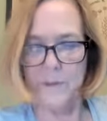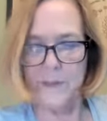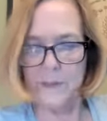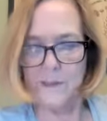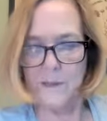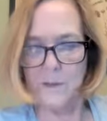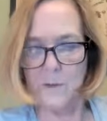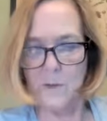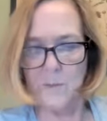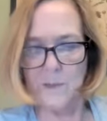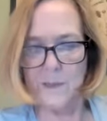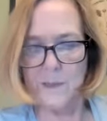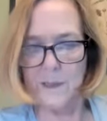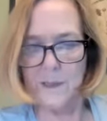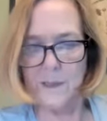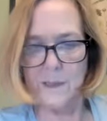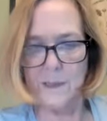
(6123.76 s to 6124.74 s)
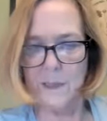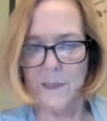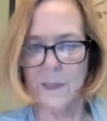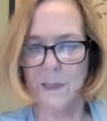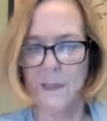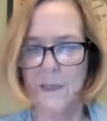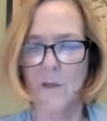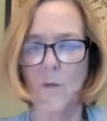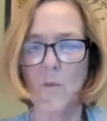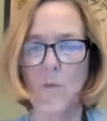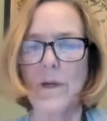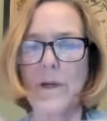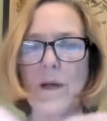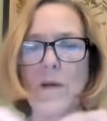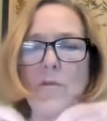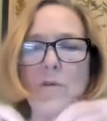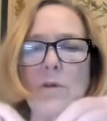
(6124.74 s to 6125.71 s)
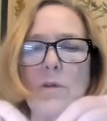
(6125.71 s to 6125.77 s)
piece that normally says Italy or
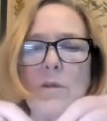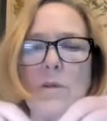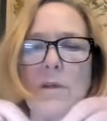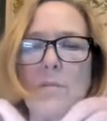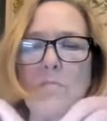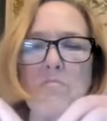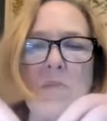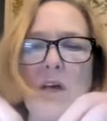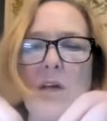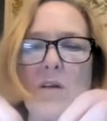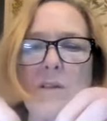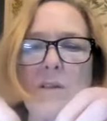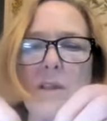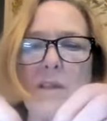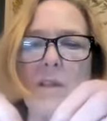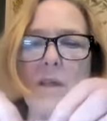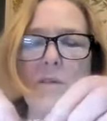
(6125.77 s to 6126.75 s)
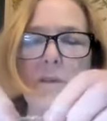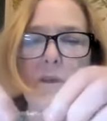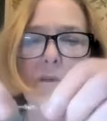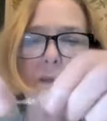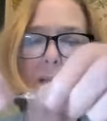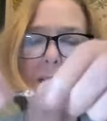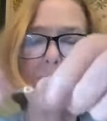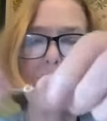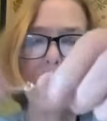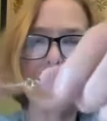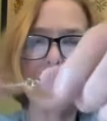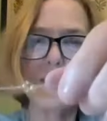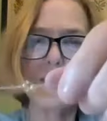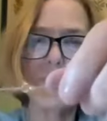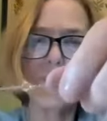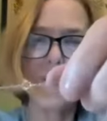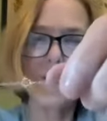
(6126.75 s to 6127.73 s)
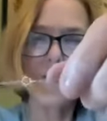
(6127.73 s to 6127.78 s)
whatever, and I don't see nothing on the
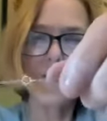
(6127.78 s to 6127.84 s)
clasp.